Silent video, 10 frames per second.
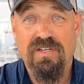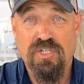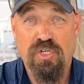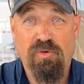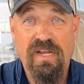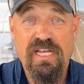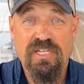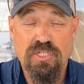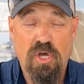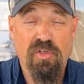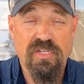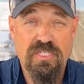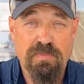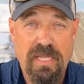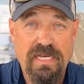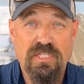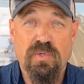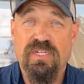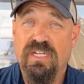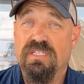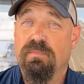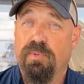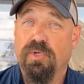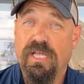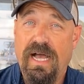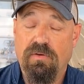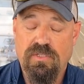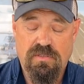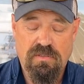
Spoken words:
to create a solid splice so it doesn't pull out.